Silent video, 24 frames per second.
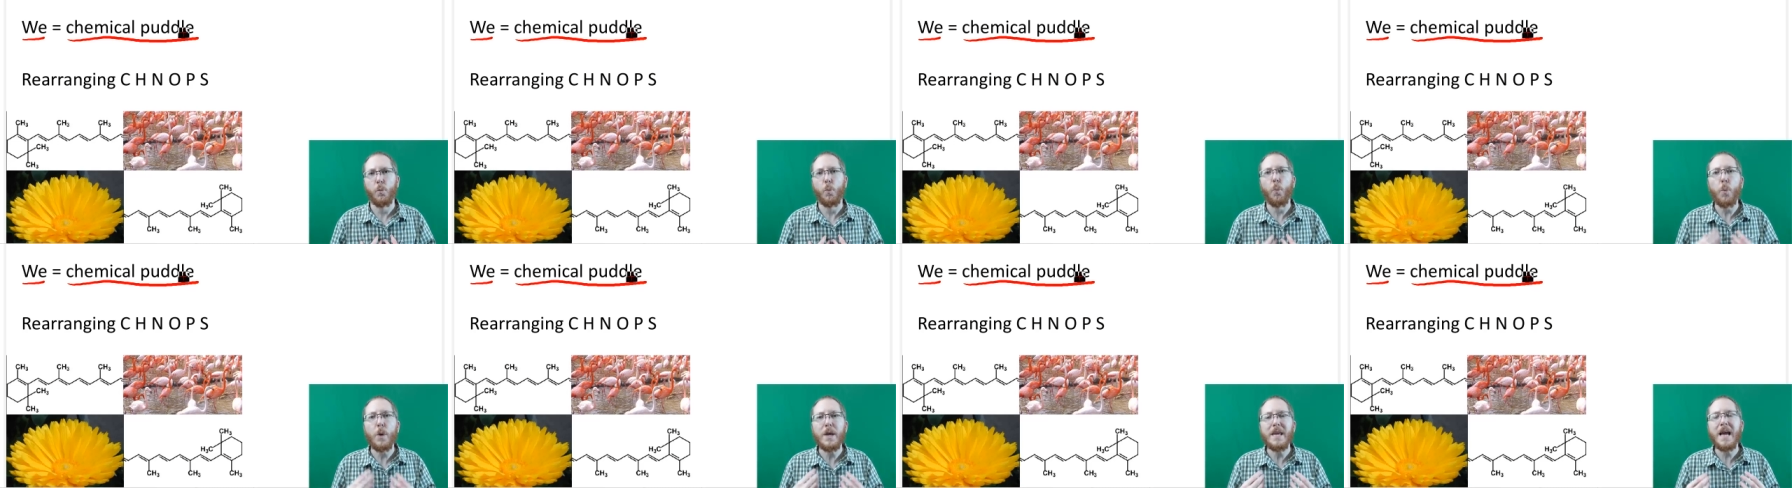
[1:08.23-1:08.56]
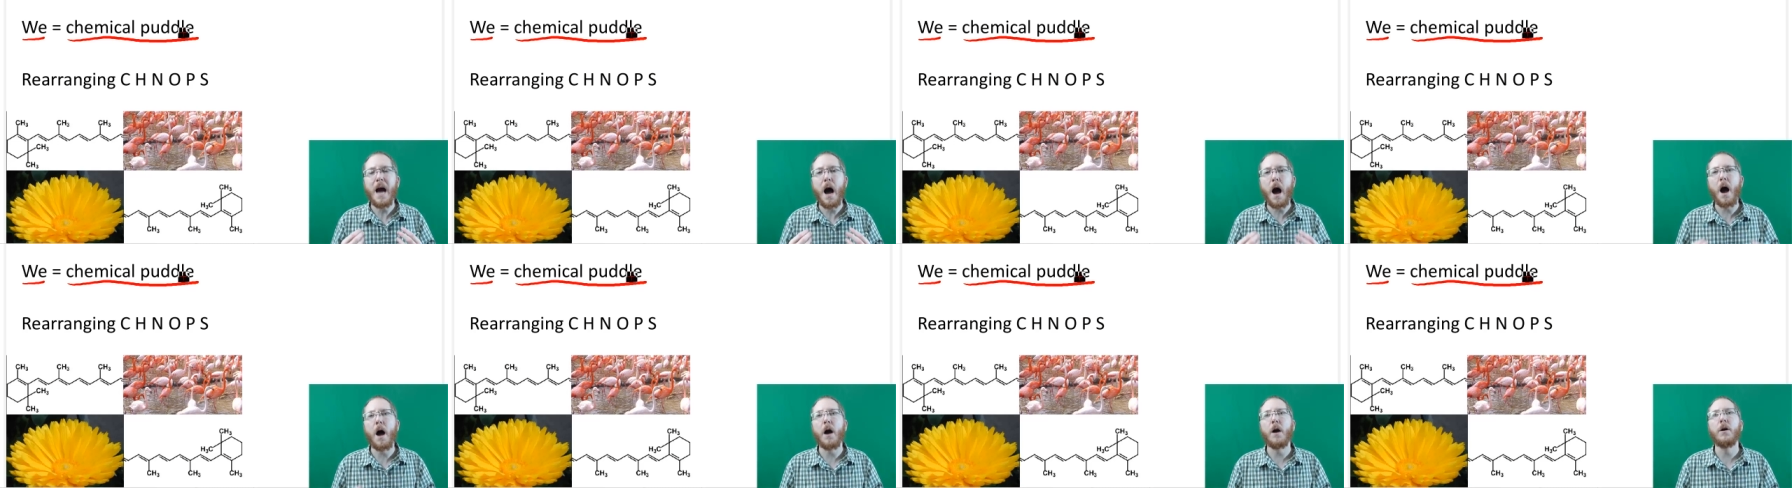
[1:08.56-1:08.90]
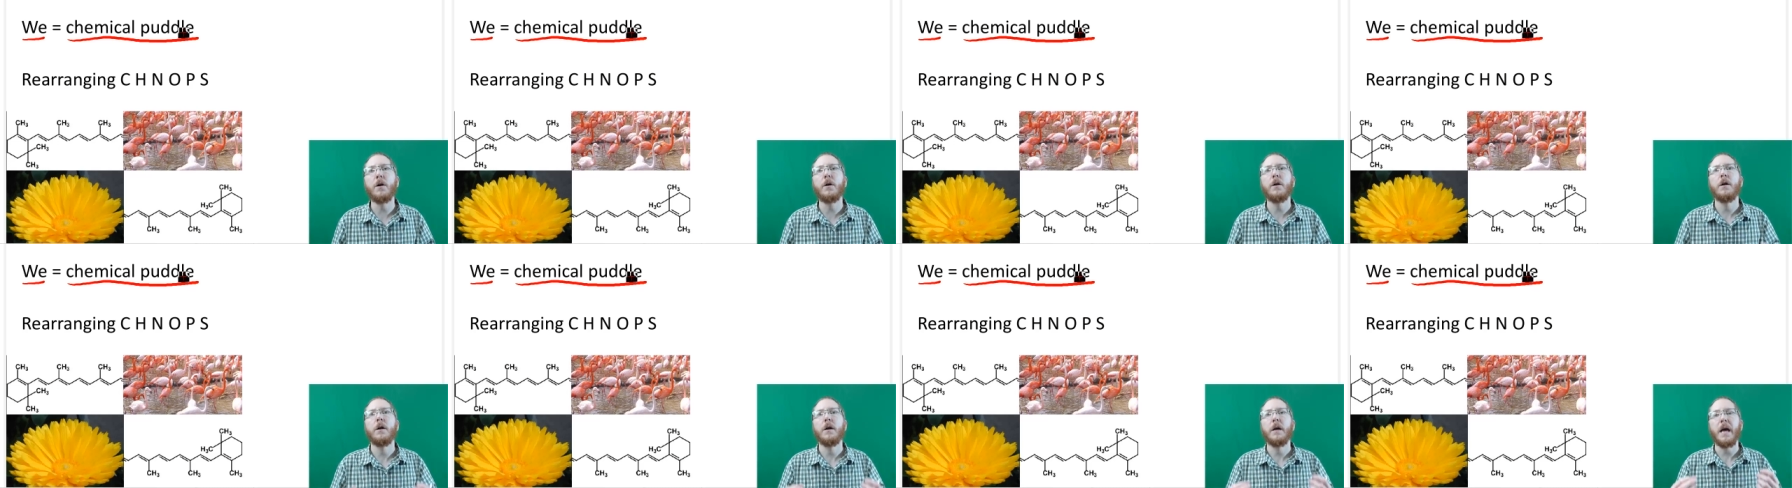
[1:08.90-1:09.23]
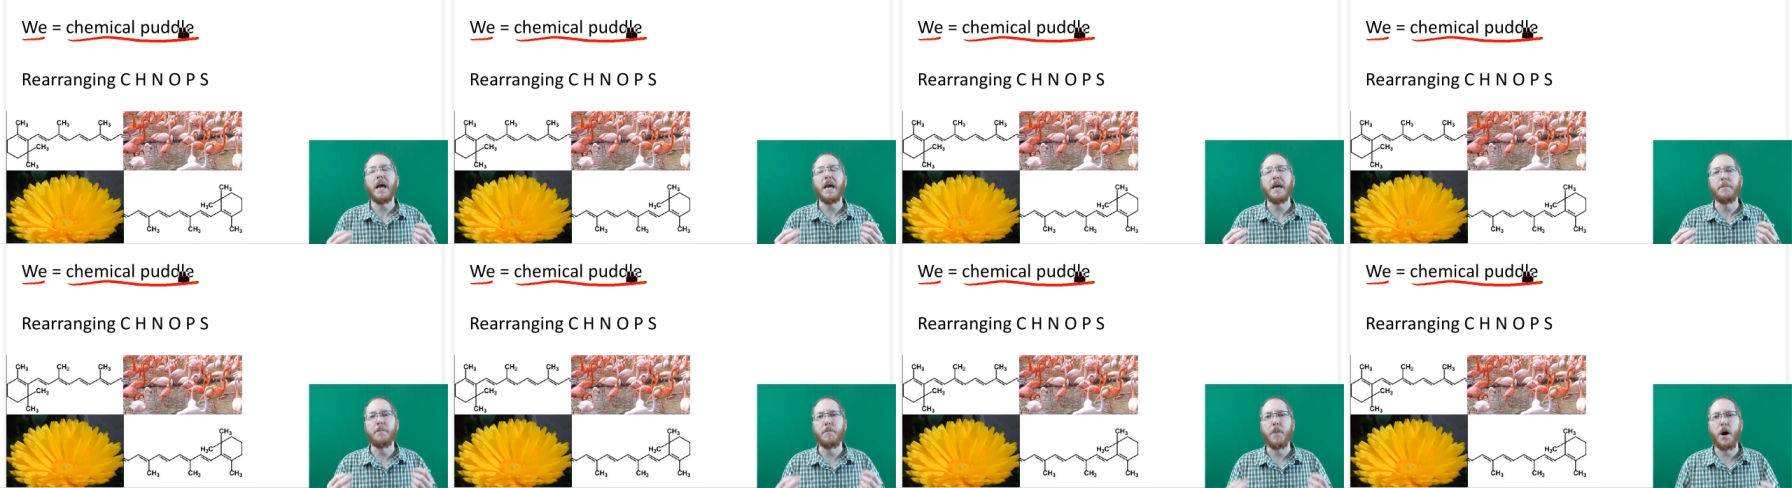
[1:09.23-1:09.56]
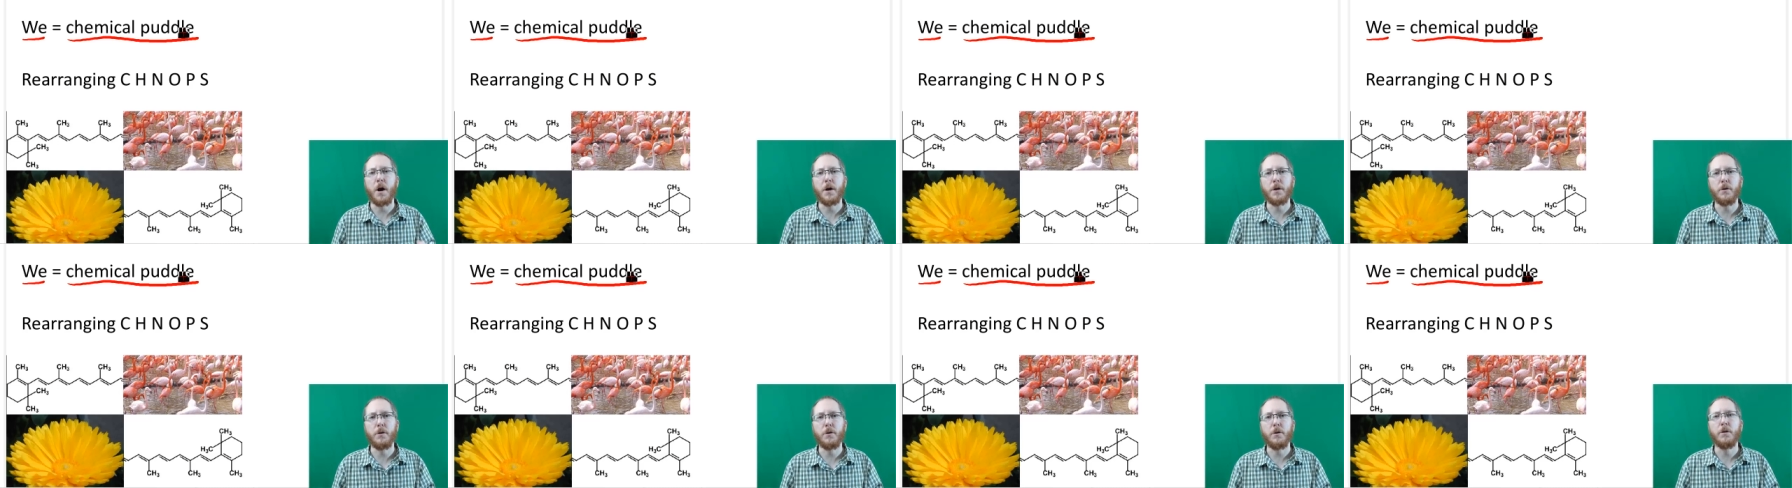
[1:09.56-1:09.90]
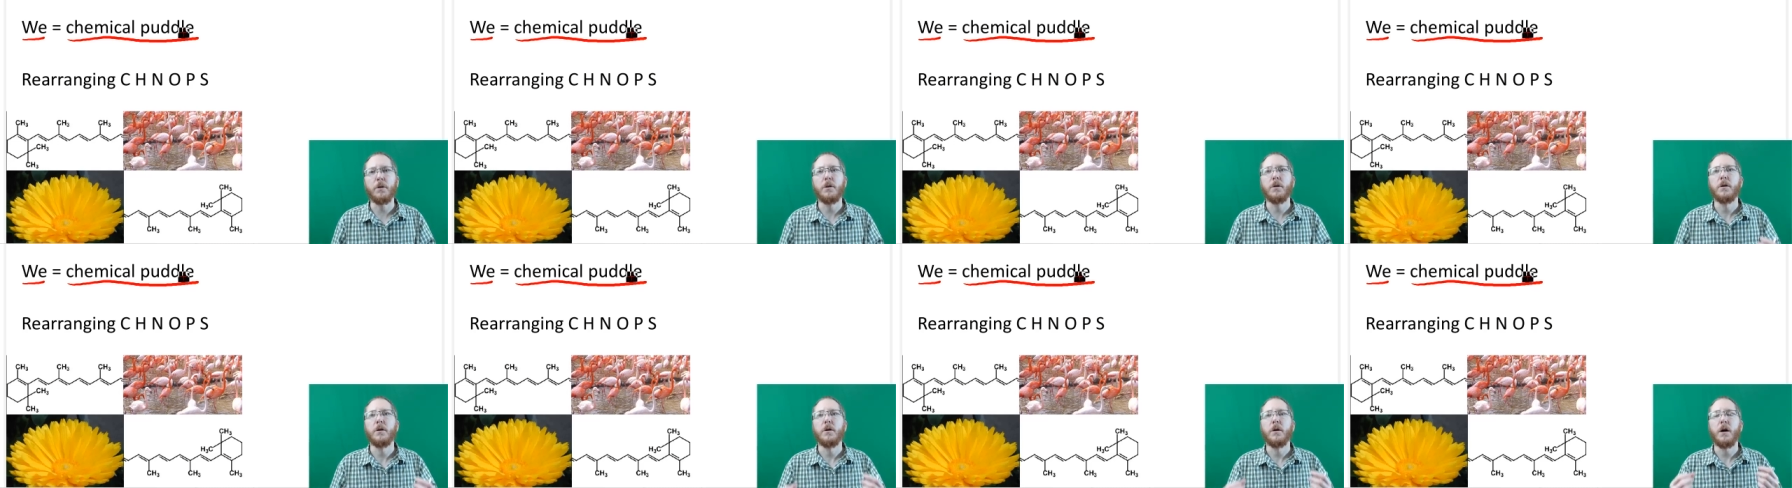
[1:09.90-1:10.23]
We are a
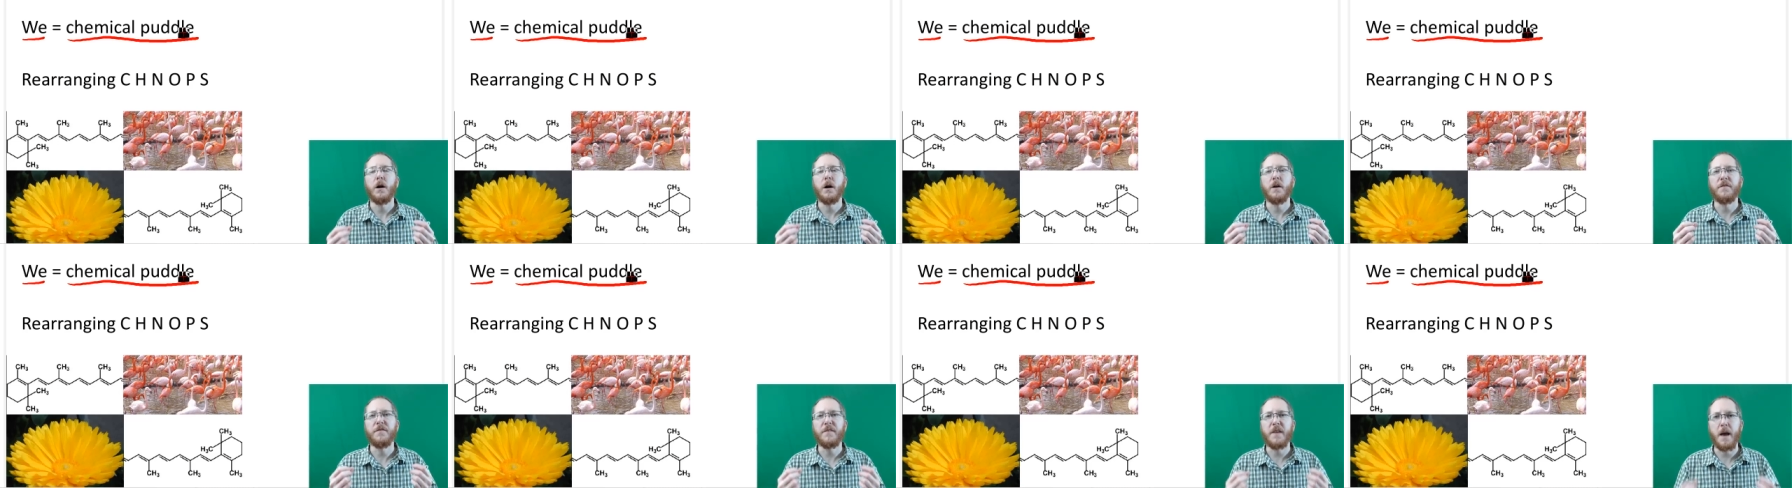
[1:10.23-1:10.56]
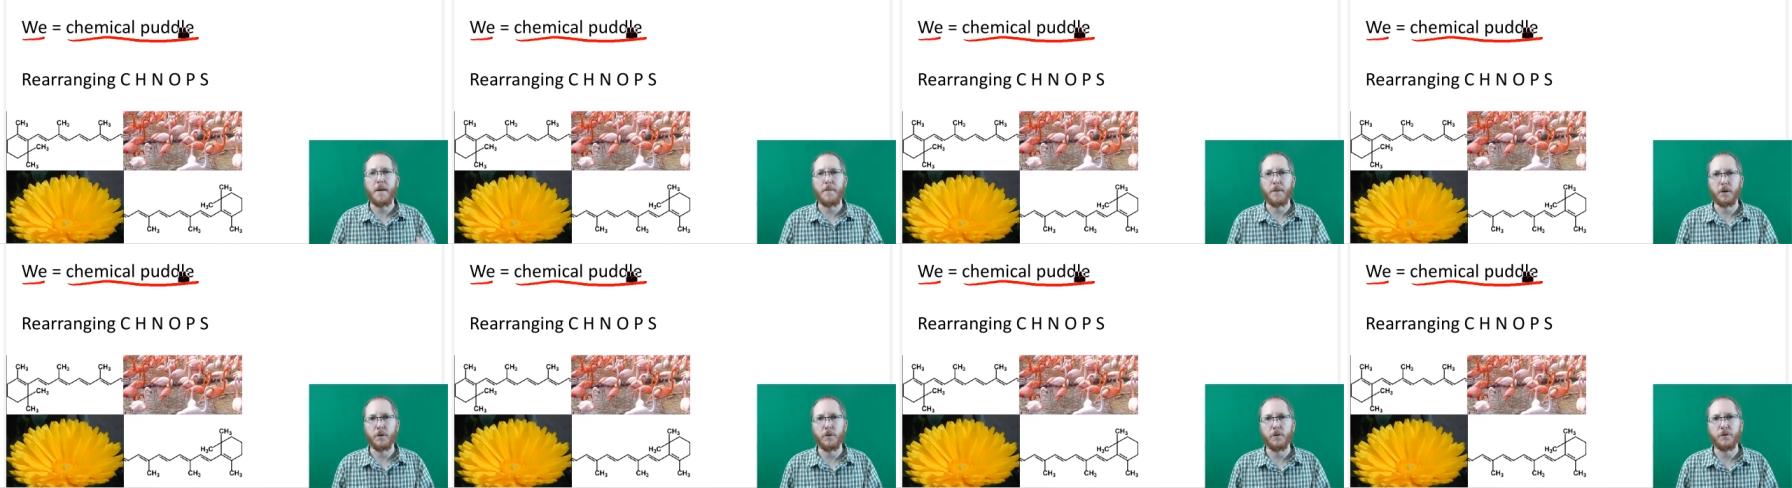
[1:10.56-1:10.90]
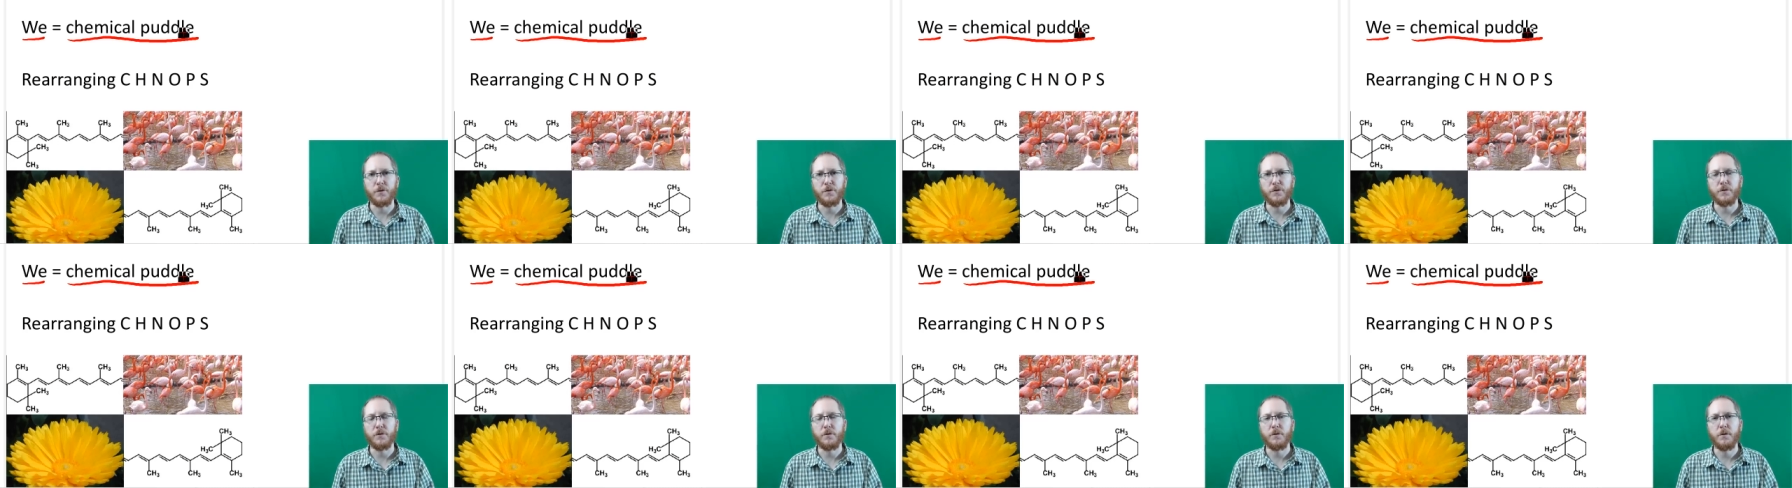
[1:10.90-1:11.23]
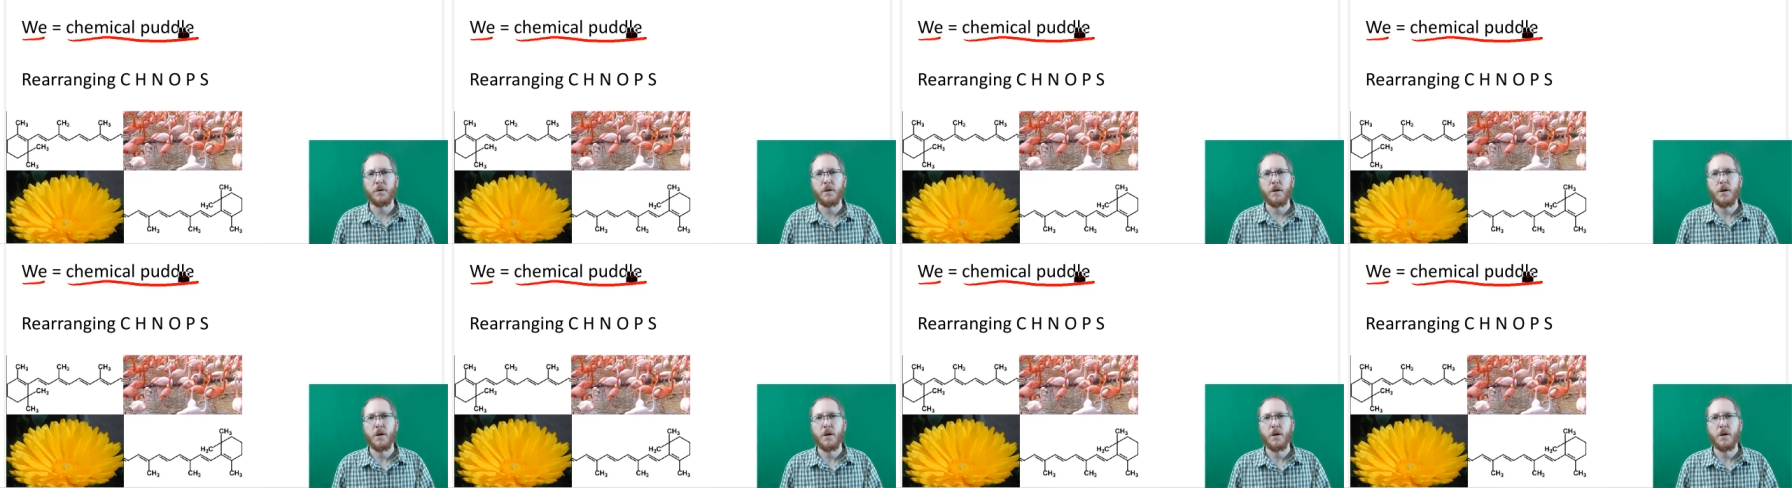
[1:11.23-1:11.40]
puddle of chemicals.